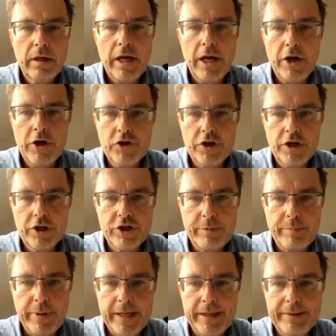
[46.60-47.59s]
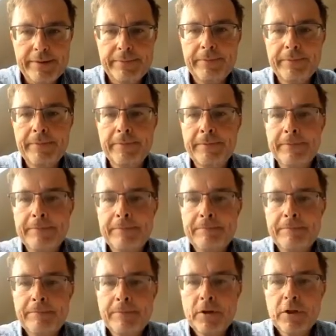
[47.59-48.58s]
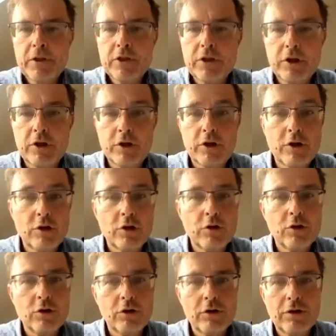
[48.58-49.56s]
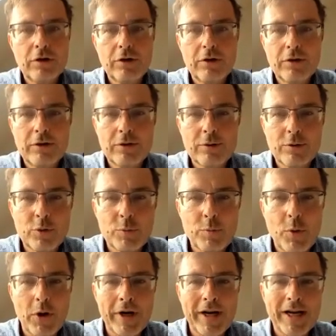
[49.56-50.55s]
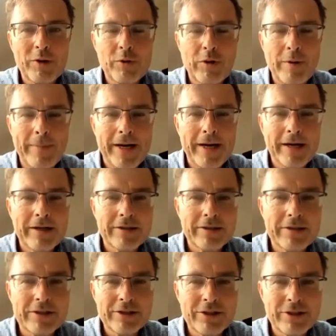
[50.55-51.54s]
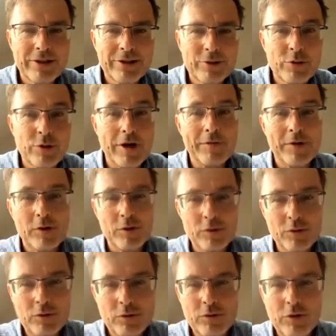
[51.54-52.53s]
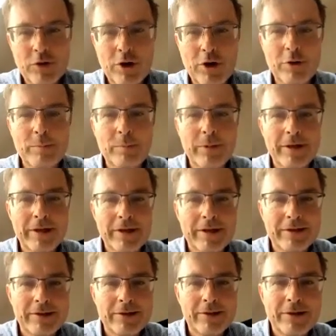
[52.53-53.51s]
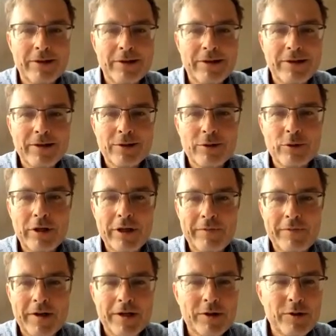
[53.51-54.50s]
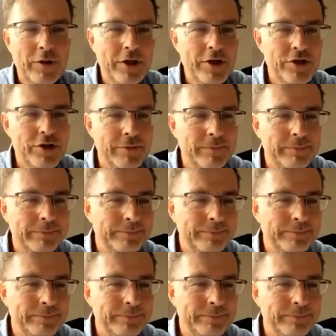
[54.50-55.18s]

Asia, Japan. So good morning to Americas, good afternoon to Europe, and good evening to Asia.